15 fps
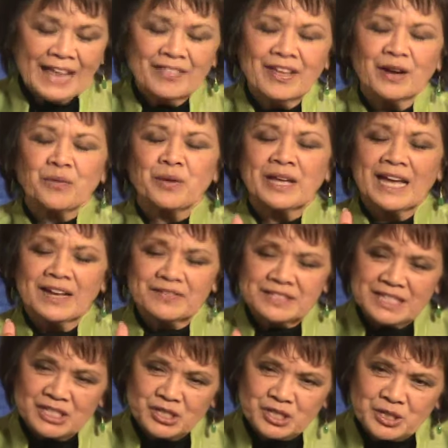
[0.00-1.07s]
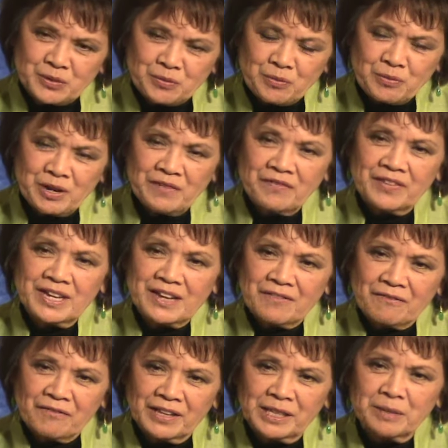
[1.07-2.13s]
that we have such
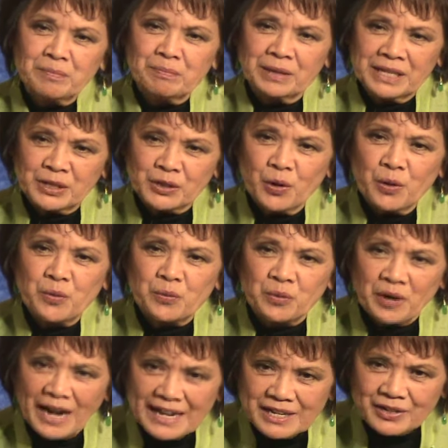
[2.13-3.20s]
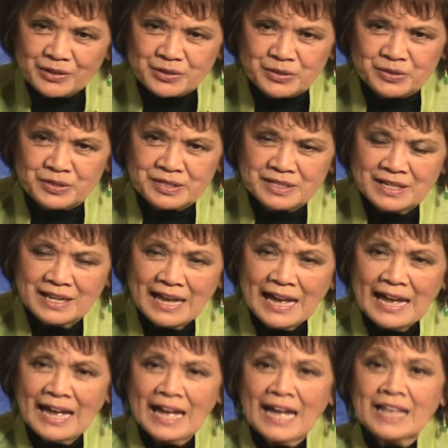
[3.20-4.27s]
terrific Filipino writers.
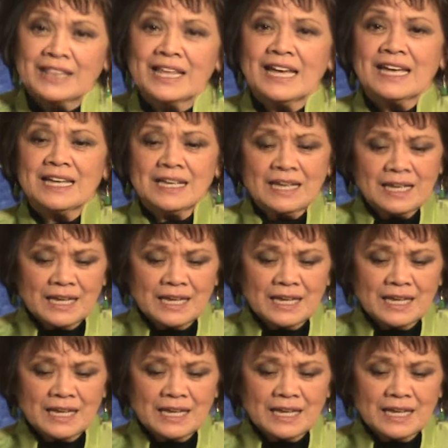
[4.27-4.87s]
They